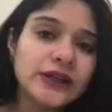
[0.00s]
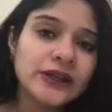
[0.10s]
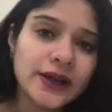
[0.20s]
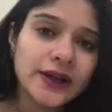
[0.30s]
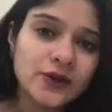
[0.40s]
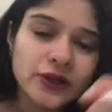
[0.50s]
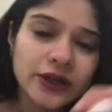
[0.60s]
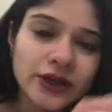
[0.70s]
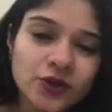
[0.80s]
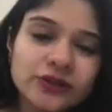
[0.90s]
try to
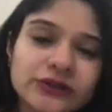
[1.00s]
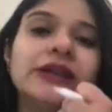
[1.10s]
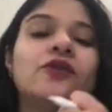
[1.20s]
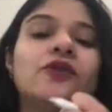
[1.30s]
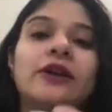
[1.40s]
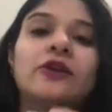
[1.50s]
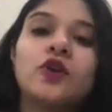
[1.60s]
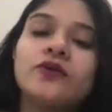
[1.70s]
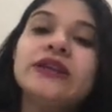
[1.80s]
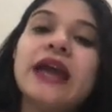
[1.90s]
reduce the effect of
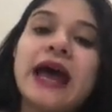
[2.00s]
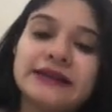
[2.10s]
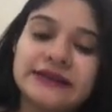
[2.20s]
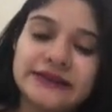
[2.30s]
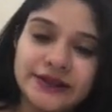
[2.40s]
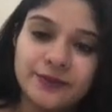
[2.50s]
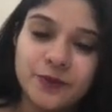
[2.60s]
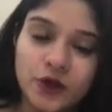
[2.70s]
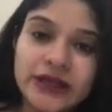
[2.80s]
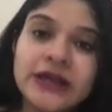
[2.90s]
the acid in
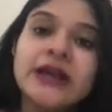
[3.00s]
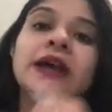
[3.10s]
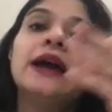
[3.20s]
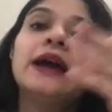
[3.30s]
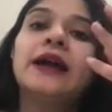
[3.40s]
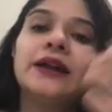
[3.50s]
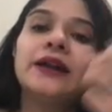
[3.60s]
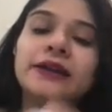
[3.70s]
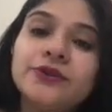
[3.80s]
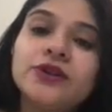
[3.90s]
body, and it
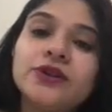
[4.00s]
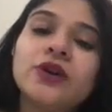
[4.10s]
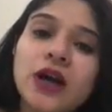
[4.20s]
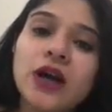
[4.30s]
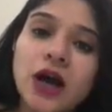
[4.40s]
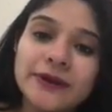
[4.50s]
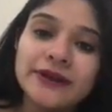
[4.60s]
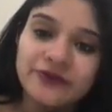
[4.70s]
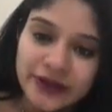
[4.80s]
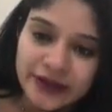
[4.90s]
gives you a calming
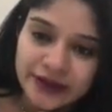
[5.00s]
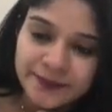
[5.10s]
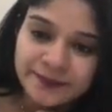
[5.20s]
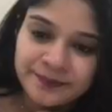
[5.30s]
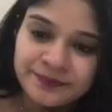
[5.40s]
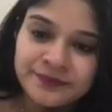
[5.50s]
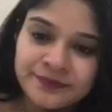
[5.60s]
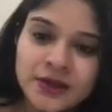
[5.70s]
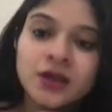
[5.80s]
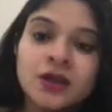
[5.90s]
effect.
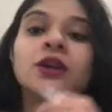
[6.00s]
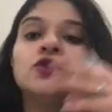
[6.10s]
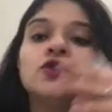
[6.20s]
So